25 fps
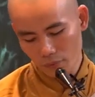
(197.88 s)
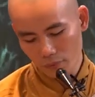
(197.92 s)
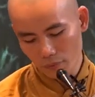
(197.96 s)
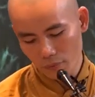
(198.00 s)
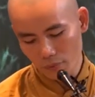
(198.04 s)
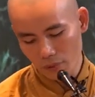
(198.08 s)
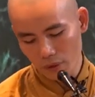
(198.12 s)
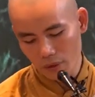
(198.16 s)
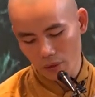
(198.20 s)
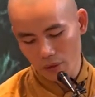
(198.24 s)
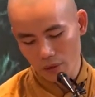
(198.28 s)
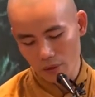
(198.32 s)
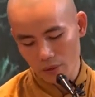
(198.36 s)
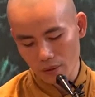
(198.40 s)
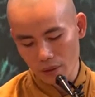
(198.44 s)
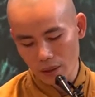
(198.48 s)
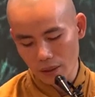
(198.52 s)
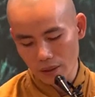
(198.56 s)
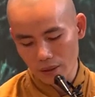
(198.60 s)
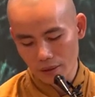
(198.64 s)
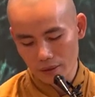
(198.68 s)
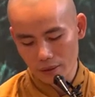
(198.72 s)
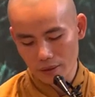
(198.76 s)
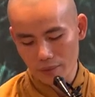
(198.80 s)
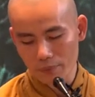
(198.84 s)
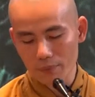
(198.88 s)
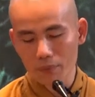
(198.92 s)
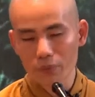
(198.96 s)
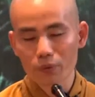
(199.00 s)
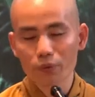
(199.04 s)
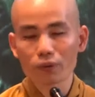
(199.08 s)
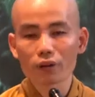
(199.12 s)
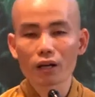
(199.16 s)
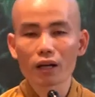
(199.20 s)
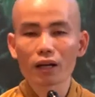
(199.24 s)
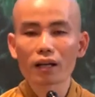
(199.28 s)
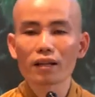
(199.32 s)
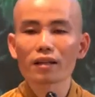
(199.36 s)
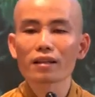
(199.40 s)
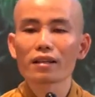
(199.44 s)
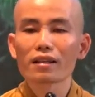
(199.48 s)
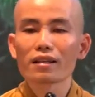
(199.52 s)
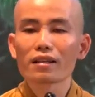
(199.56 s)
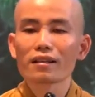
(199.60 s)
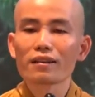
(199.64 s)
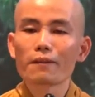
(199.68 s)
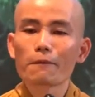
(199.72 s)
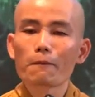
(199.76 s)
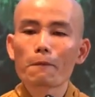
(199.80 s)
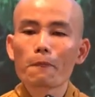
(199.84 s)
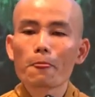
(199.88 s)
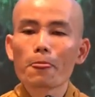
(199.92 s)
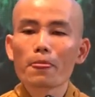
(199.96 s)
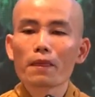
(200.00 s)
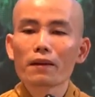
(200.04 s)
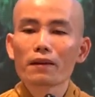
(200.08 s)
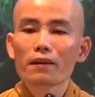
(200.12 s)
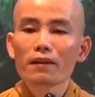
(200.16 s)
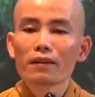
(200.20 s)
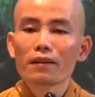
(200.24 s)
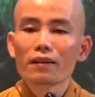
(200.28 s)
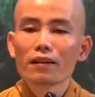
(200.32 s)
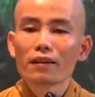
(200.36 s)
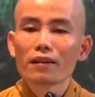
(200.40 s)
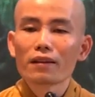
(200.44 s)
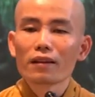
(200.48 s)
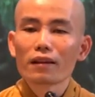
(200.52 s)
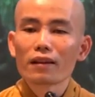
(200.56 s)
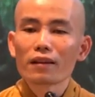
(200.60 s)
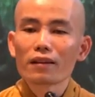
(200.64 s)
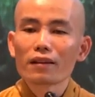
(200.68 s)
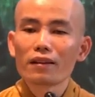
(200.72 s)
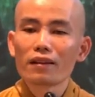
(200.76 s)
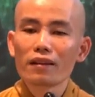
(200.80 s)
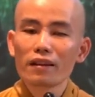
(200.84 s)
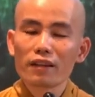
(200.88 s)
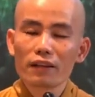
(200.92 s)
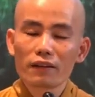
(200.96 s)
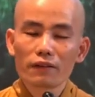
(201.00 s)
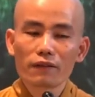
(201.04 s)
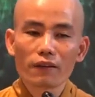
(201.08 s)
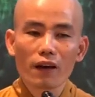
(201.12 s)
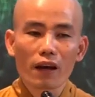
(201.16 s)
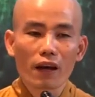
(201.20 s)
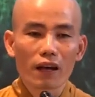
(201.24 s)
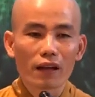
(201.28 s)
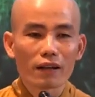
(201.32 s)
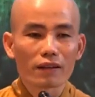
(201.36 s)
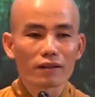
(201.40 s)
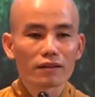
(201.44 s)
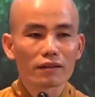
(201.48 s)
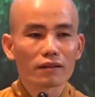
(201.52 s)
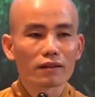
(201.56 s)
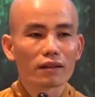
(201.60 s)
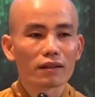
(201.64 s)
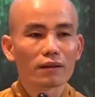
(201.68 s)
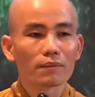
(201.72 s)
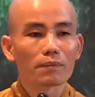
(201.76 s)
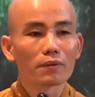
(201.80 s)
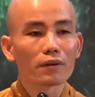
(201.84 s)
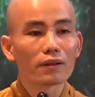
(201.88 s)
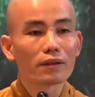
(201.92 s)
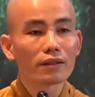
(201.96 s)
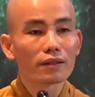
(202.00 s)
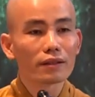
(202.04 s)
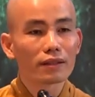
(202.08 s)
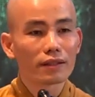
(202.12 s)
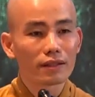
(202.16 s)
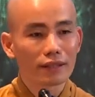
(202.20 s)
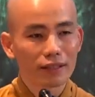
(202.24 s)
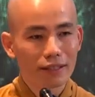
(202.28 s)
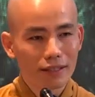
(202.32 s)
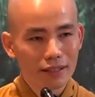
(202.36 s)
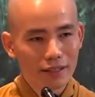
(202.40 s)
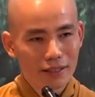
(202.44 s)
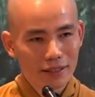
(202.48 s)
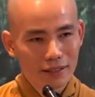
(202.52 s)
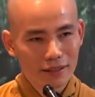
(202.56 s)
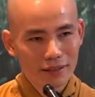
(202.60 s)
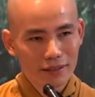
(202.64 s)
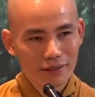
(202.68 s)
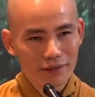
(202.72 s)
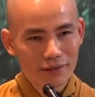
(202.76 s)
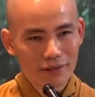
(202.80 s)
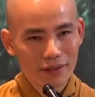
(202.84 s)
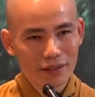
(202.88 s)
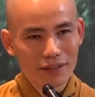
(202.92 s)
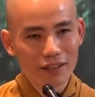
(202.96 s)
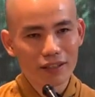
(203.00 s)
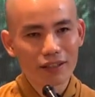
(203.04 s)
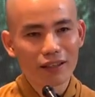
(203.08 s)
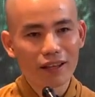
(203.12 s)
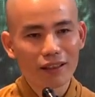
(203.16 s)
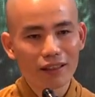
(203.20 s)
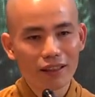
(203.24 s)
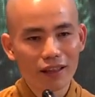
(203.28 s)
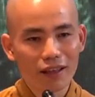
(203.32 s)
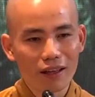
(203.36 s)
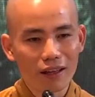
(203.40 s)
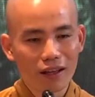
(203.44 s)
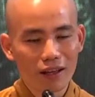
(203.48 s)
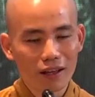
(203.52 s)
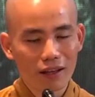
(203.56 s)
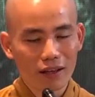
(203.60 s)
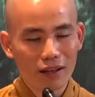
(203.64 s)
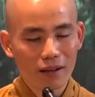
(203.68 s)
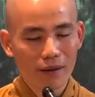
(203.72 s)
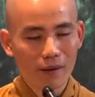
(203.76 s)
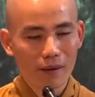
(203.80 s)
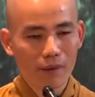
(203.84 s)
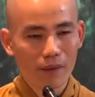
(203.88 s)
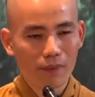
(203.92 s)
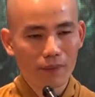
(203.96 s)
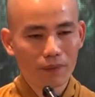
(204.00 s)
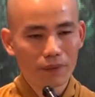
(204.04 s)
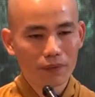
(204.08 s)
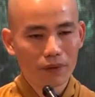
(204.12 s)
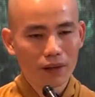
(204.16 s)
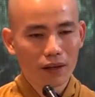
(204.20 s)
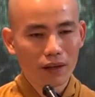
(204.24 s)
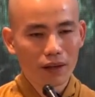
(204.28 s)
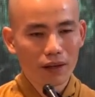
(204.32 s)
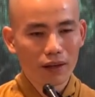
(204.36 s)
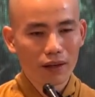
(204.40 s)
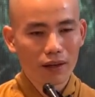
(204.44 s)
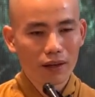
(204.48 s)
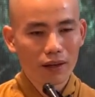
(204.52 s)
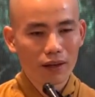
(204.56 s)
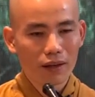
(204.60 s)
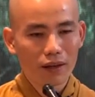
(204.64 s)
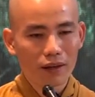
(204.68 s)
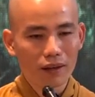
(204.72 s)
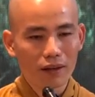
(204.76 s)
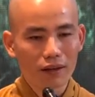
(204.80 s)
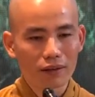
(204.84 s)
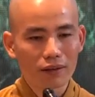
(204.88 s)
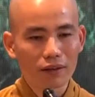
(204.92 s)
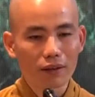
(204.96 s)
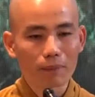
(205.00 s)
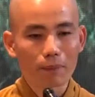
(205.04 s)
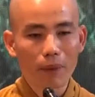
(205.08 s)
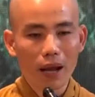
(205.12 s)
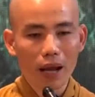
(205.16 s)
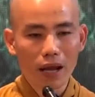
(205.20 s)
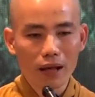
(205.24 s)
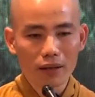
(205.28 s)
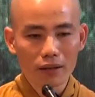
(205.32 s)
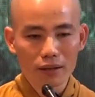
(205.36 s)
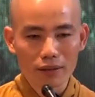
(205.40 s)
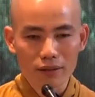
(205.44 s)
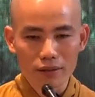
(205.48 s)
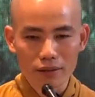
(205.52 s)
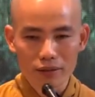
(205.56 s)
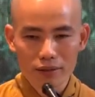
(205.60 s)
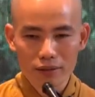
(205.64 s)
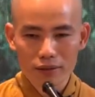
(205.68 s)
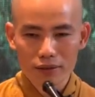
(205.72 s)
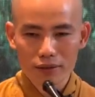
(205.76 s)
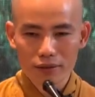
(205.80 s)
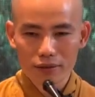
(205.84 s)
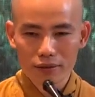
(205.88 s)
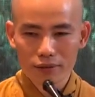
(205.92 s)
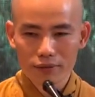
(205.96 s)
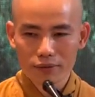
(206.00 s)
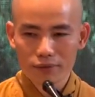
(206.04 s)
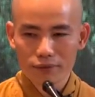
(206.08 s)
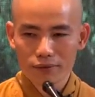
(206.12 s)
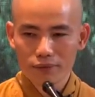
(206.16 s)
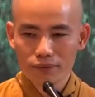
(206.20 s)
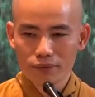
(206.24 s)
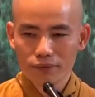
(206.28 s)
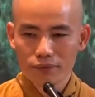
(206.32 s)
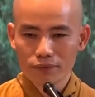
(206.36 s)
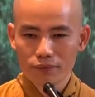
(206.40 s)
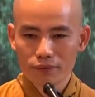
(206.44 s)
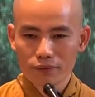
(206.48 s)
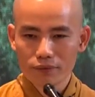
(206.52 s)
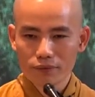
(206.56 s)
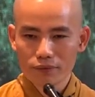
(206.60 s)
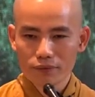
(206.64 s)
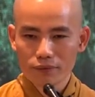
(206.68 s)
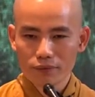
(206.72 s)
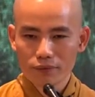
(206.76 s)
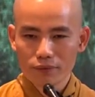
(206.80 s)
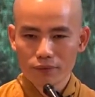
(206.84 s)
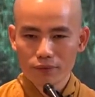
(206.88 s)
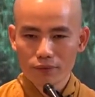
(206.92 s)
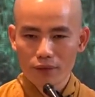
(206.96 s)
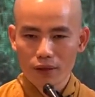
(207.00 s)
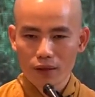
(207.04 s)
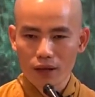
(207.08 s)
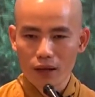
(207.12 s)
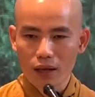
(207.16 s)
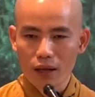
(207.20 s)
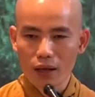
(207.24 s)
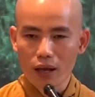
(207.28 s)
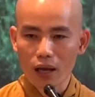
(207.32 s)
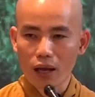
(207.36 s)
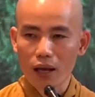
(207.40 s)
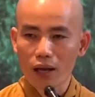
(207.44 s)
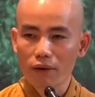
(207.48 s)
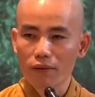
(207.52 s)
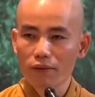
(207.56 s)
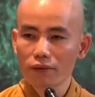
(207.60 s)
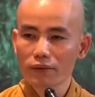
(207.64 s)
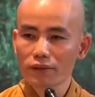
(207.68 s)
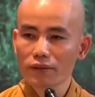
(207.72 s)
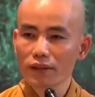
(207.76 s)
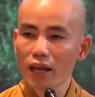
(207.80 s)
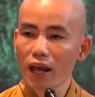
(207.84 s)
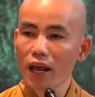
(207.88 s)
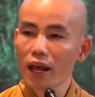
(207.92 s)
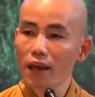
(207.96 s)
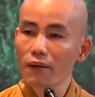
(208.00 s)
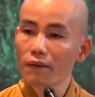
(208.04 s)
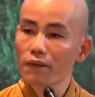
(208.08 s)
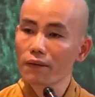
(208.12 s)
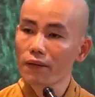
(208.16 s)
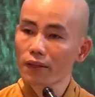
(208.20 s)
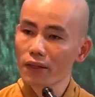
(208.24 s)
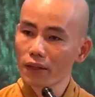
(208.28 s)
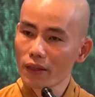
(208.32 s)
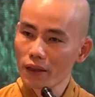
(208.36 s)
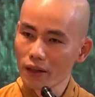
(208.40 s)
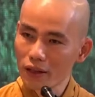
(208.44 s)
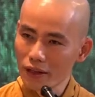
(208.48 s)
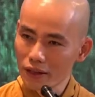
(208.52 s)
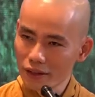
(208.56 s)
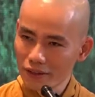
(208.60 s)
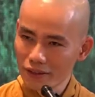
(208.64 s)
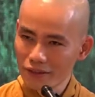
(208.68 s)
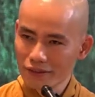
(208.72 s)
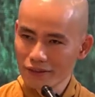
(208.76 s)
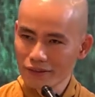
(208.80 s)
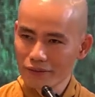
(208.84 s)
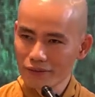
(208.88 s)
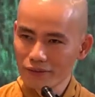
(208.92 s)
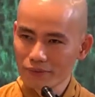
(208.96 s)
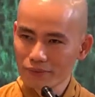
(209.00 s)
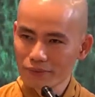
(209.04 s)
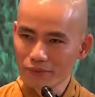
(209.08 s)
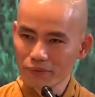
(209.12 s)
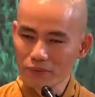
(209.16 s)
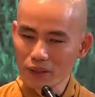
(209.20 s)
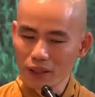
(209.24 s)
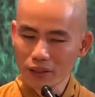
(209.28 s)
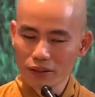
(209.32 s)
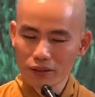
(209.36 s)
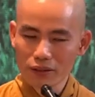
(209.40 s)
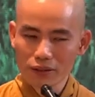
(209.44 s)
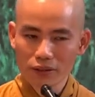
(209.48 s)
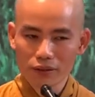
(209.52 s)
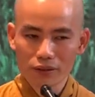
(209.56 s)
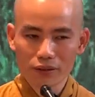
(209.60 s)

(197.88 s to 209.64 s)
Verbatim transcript: You know, like Buddha live as the prince Siddhartha in the palace, has everything but